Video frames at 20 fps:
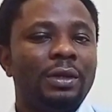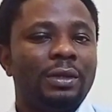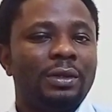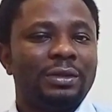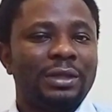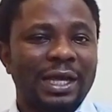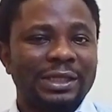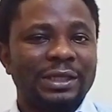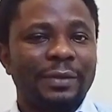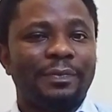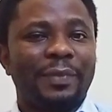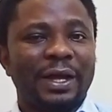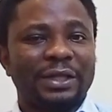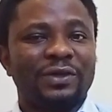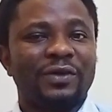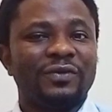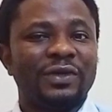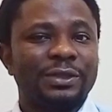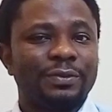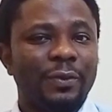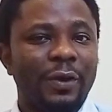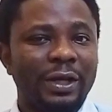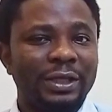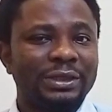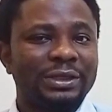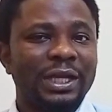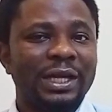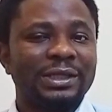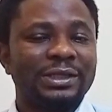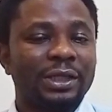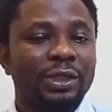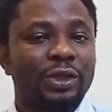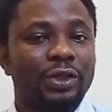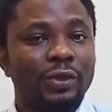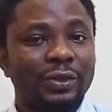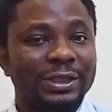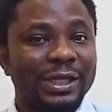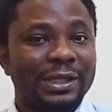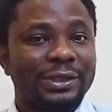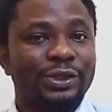That's the part of the small intestine
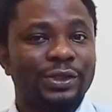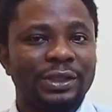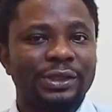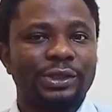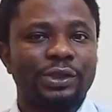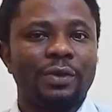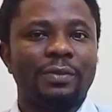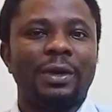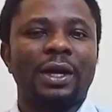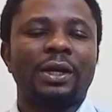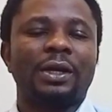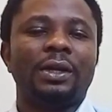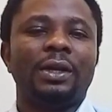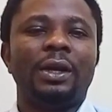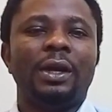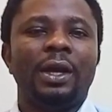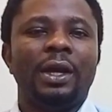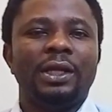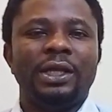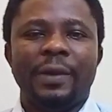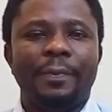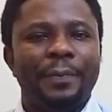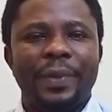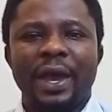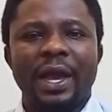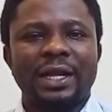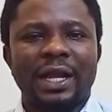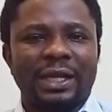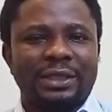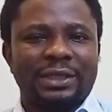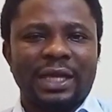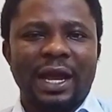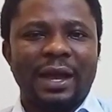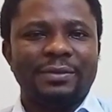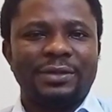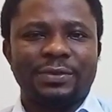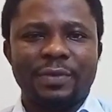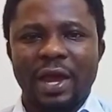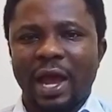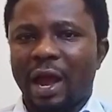closest to the stomach. The pain at
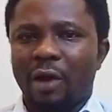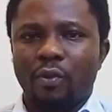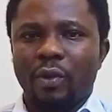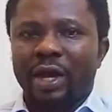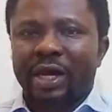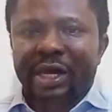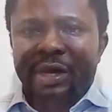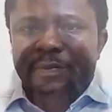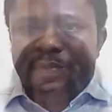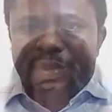times may awaken